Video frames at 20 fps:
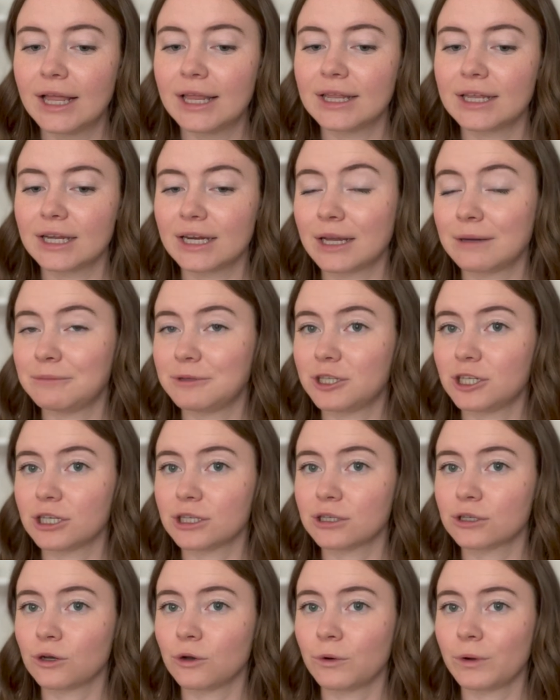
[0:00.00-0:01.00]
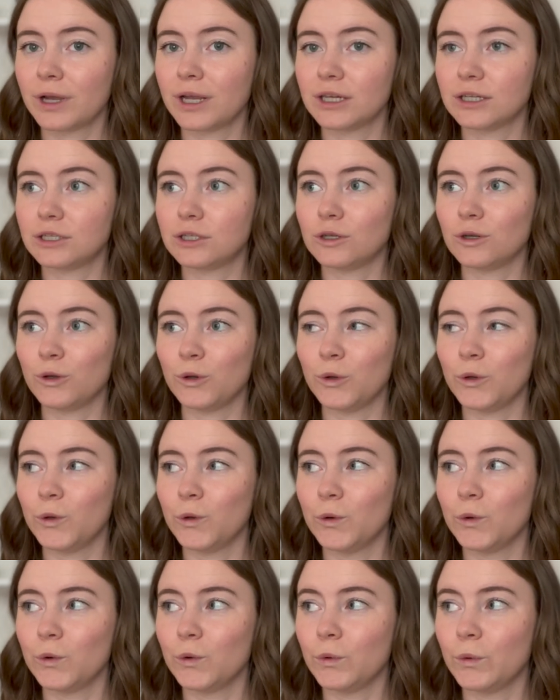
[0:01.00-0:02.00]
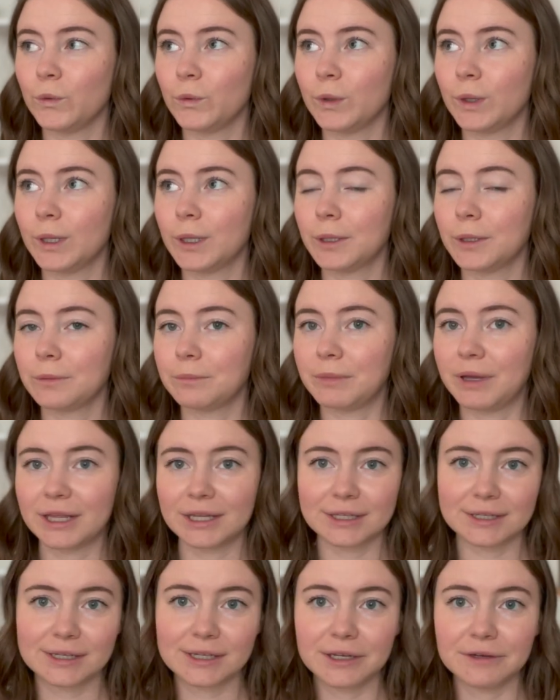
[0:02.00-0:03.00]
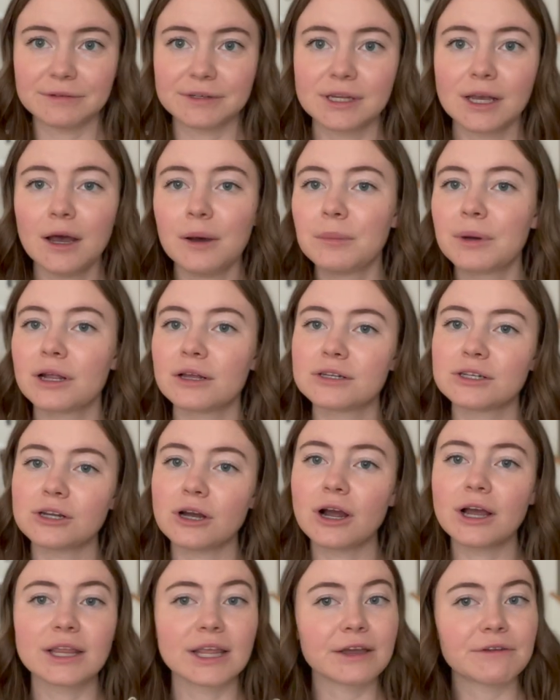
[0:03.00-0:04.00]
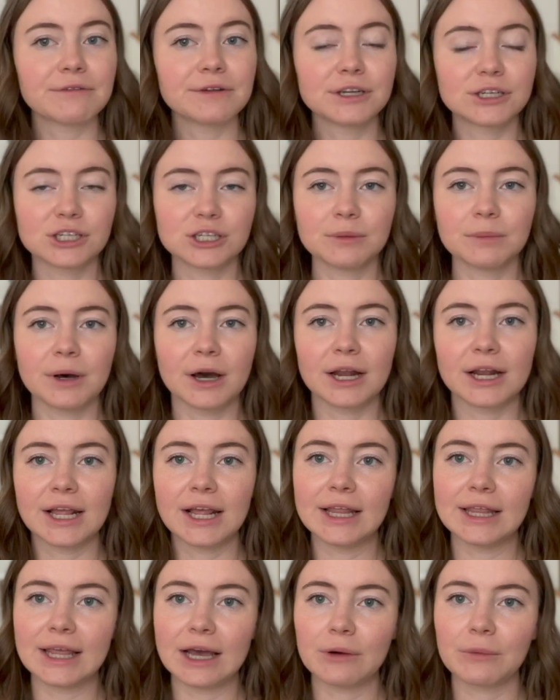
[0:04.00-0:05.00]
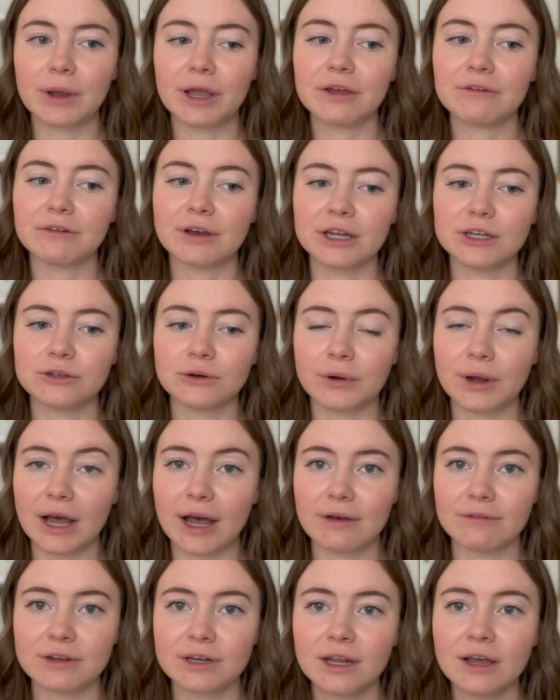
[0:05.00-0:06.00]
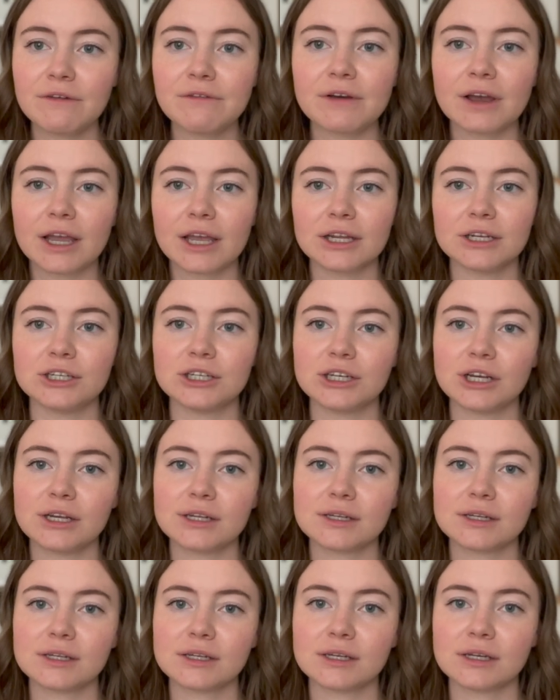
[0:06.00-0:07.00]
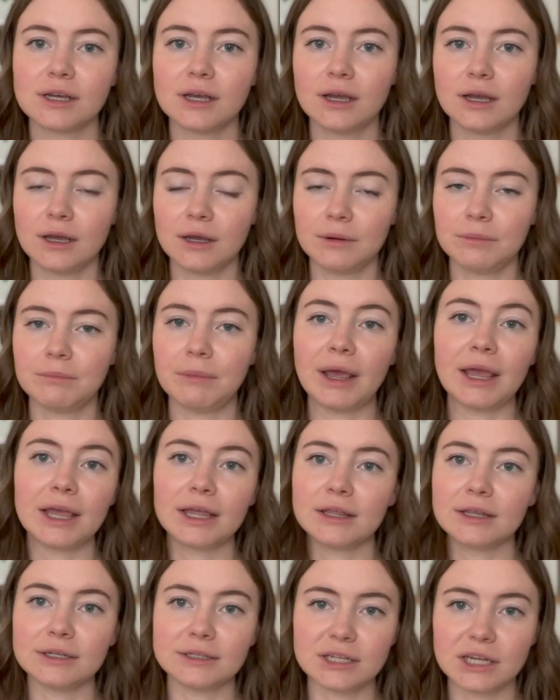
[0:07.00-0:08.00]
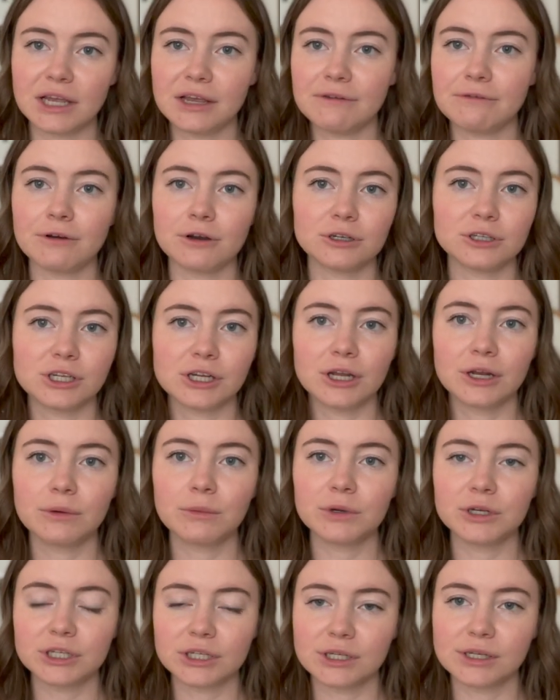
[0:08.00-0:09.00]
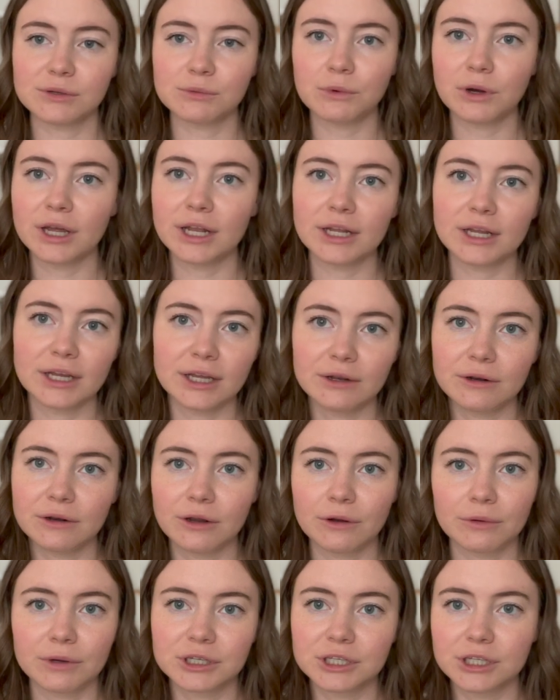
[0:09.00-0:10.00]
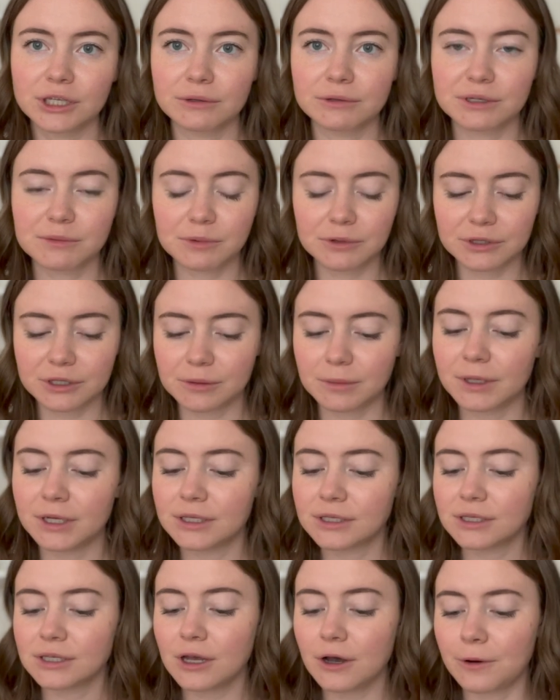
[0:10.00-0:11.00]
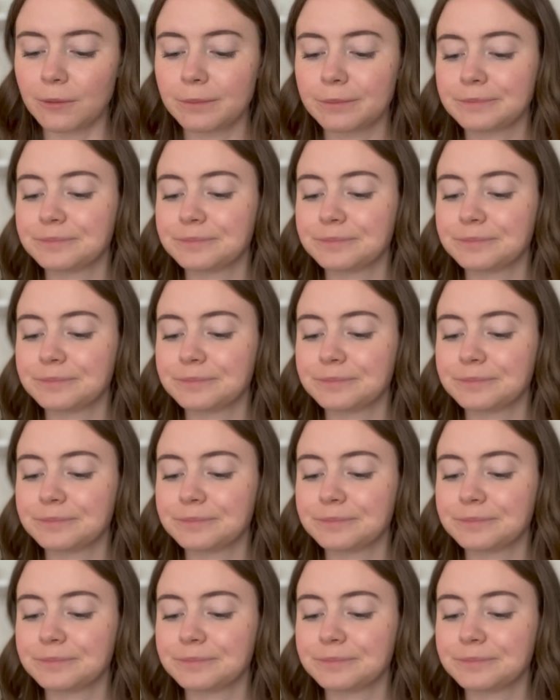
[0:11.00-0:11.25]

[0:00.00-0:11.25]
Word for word: then I'm just going to make the sleeves. But I'll start and like finish the body and that way if I don't have enough, I can just make it the T version, which is what it originally was supposed to be. So